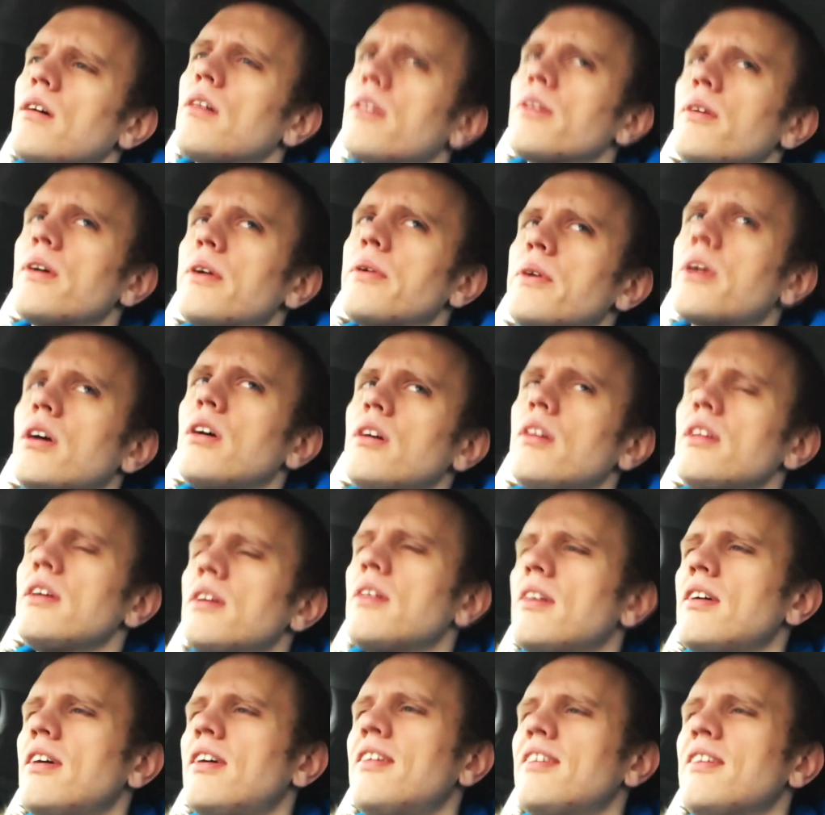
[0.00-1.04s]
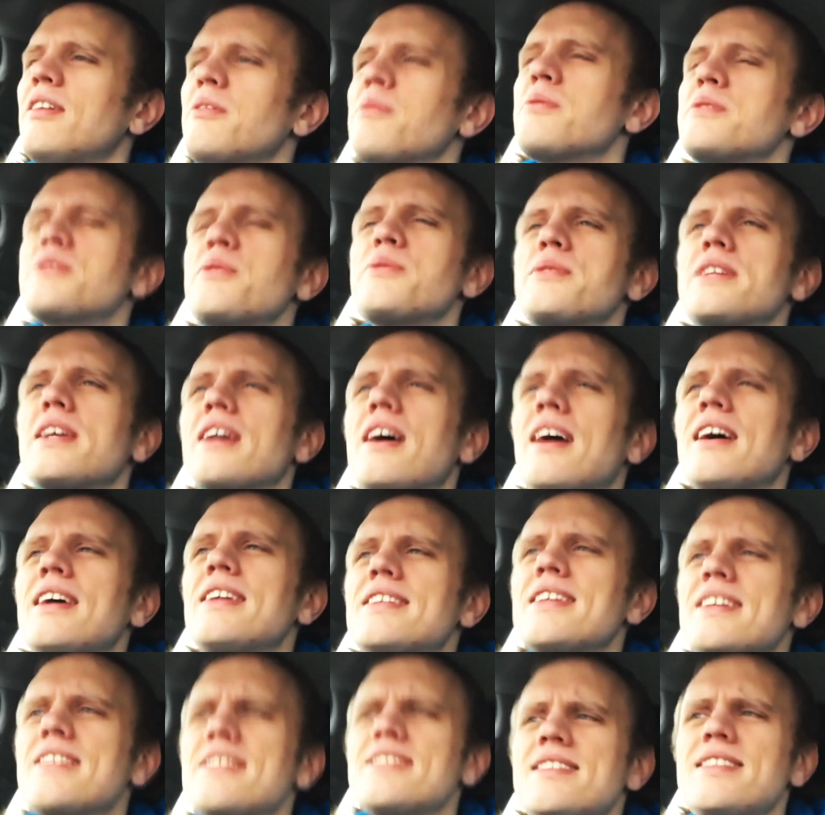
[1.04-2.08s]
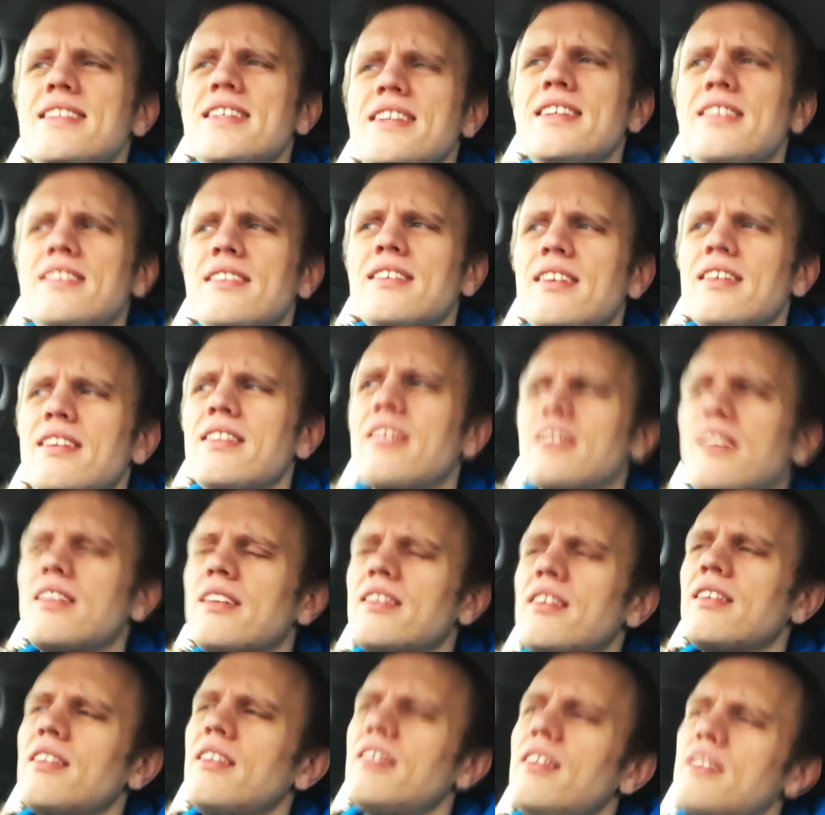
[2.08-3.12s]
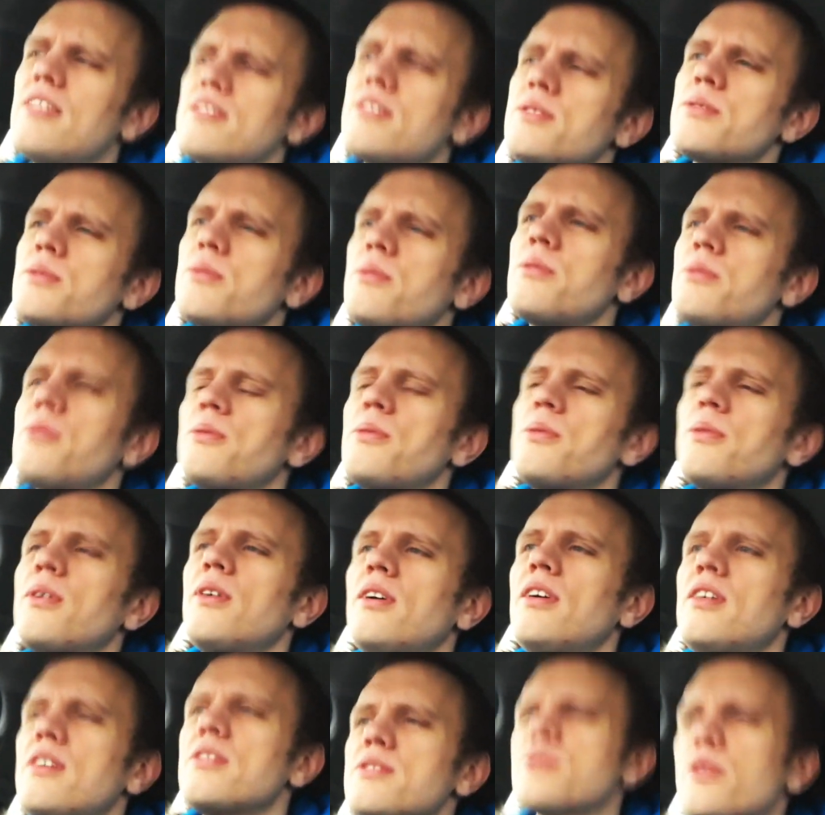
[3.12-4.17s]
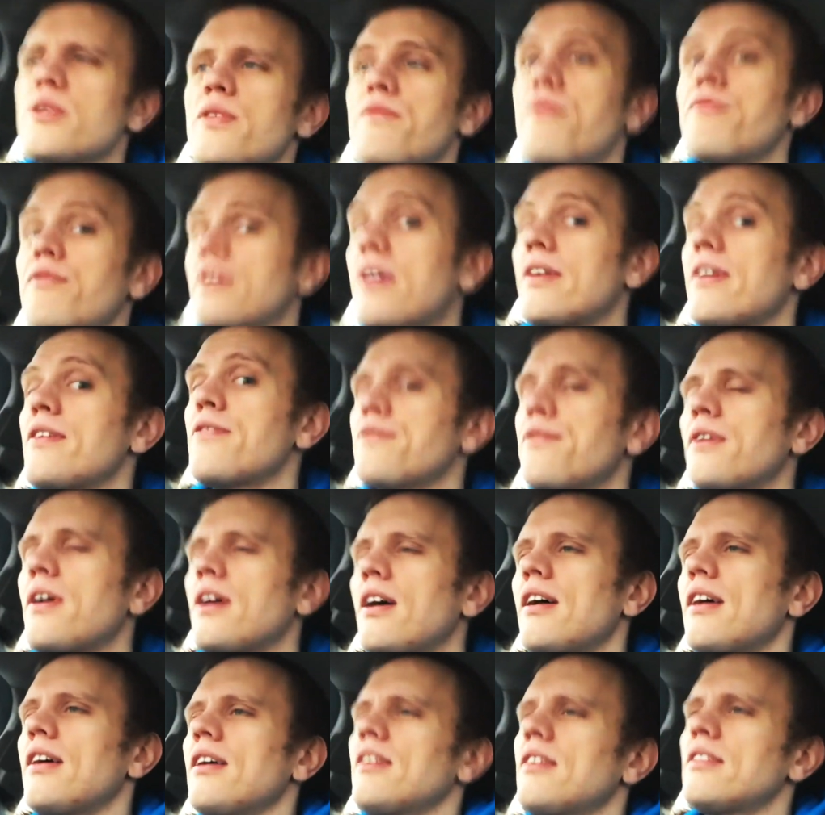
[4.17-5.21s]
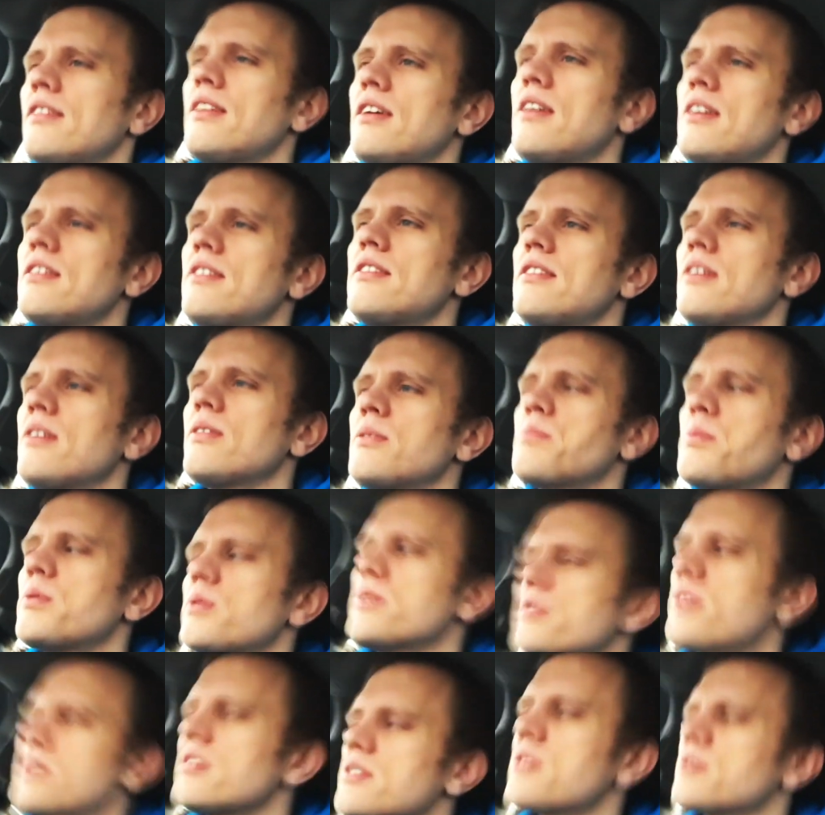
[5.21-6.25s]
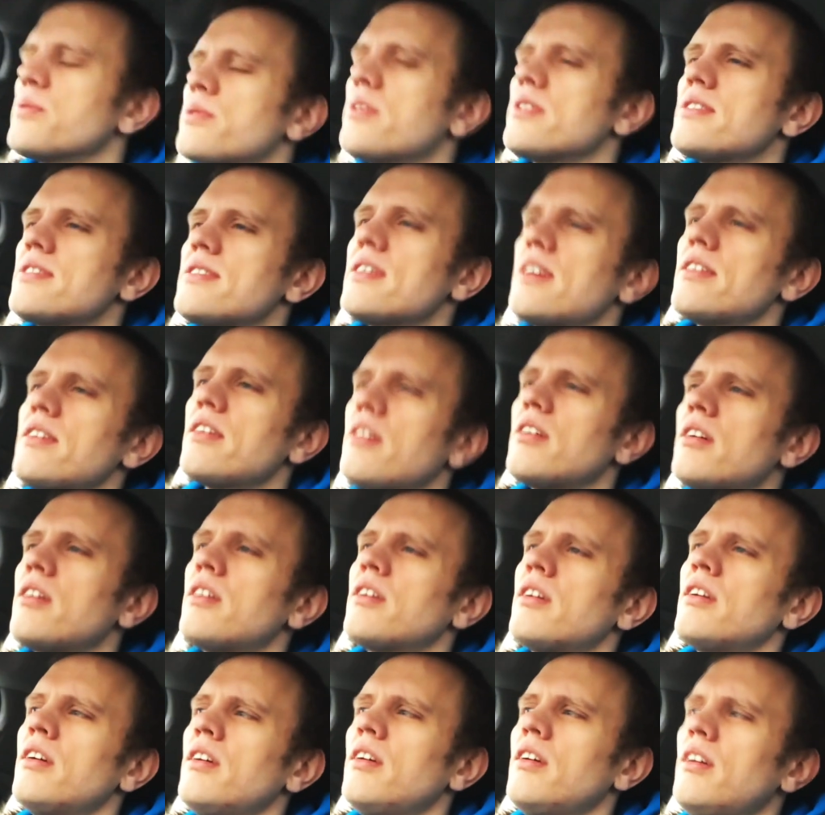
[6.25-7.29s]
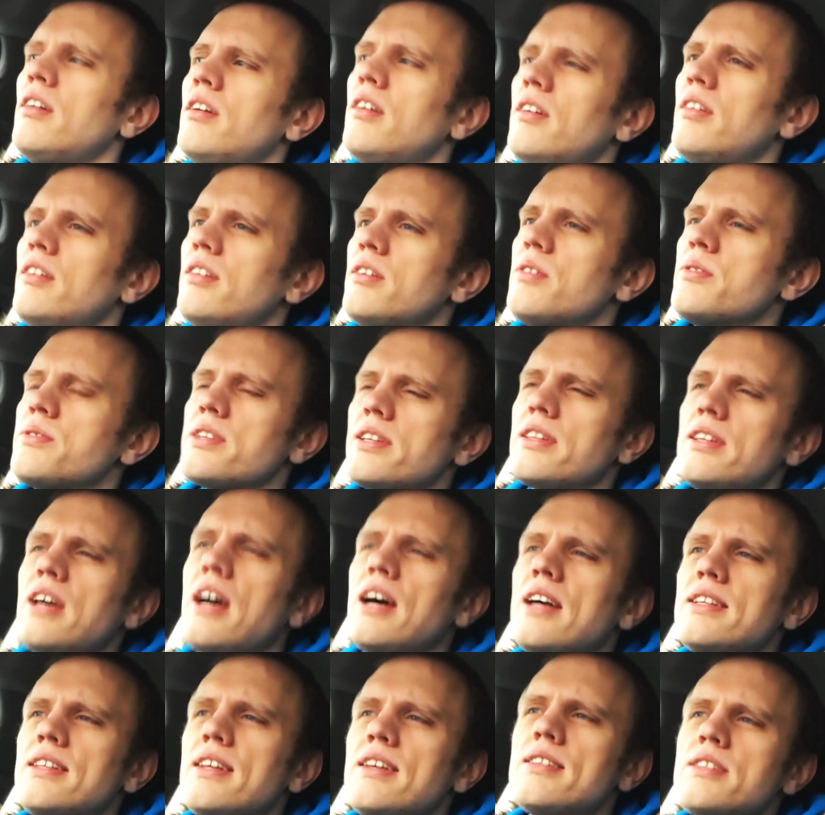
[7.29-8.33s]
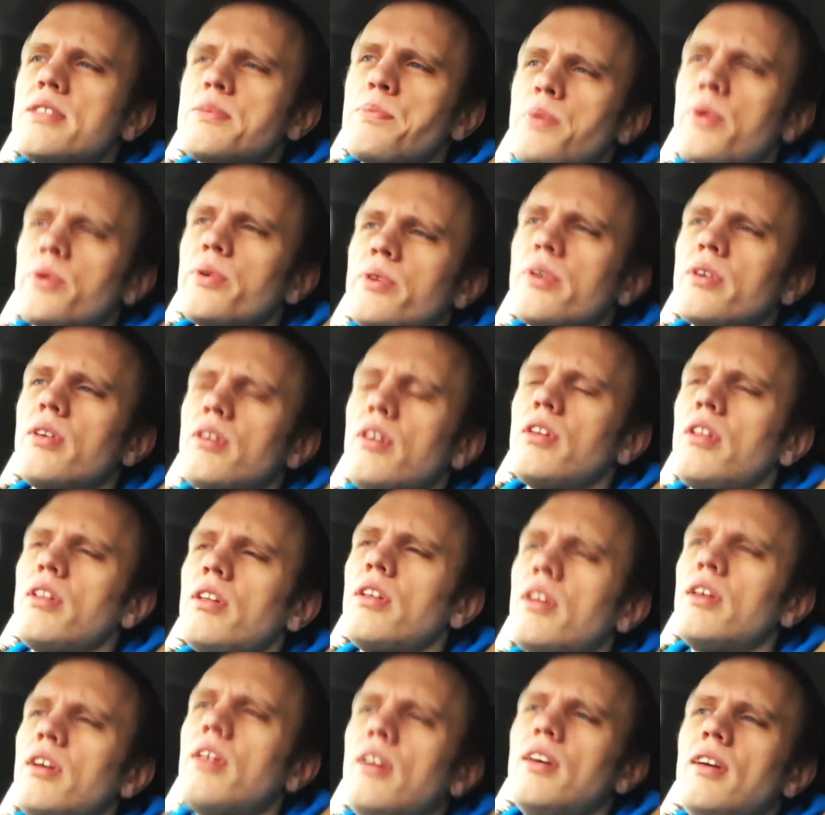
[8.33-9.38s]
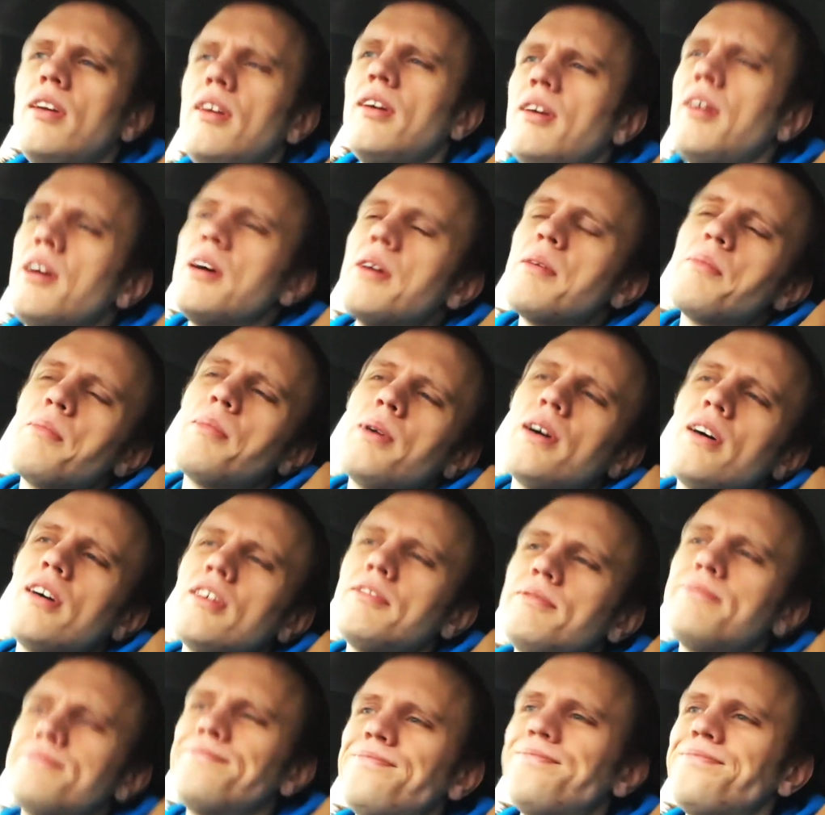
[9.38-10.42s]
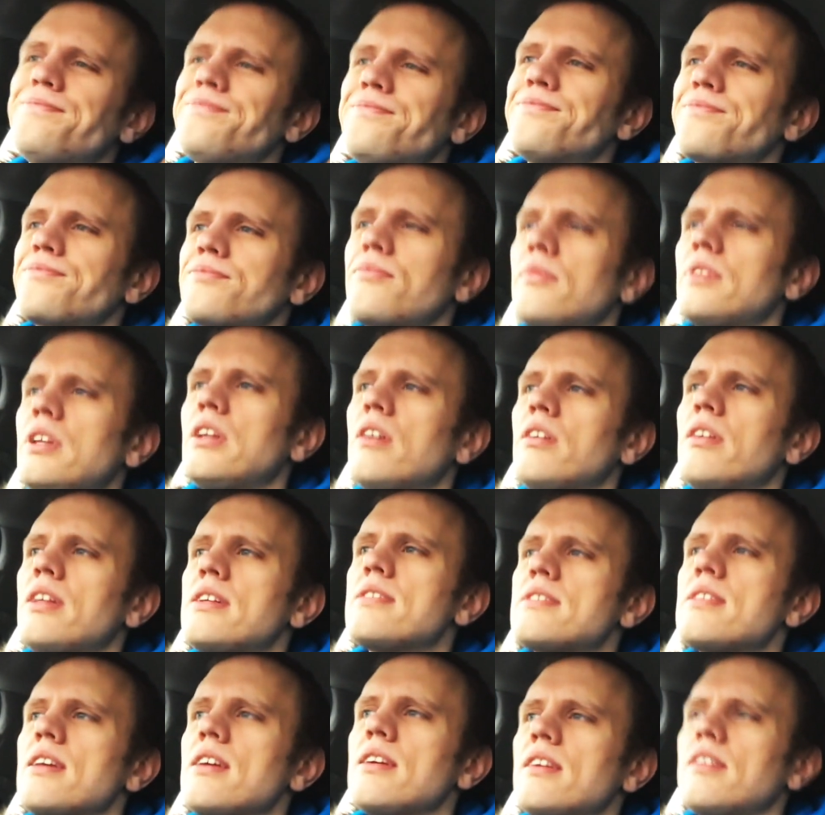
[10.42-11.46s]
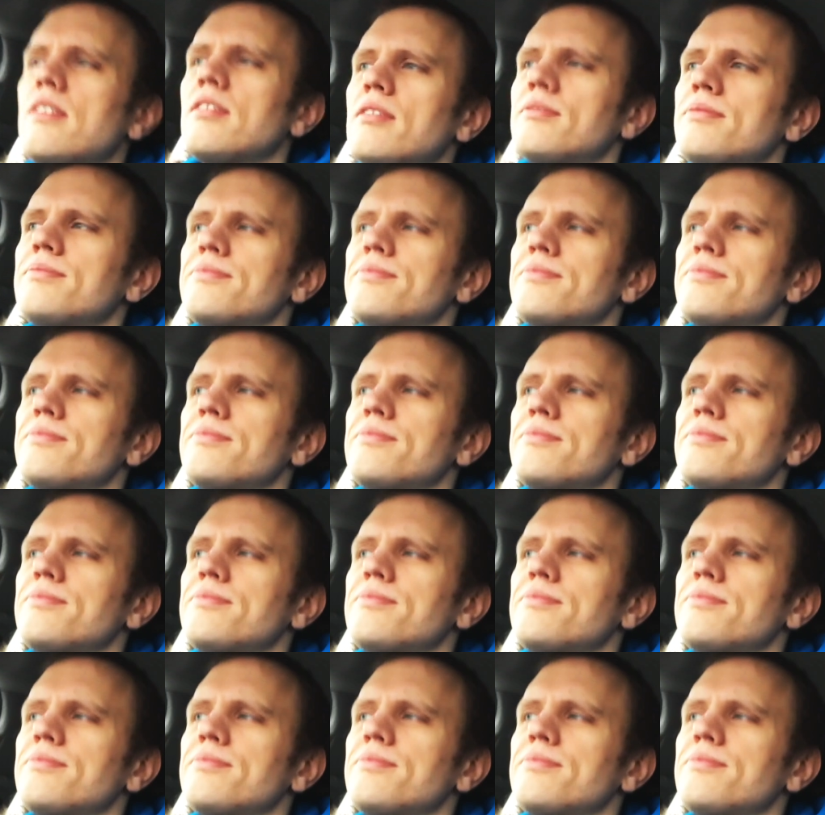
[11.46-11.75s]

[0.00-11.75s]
Although I recall it was using Idents, I think, to sort of verify that the other person is who they say they are, using the Idents protocol. But, you know, that's not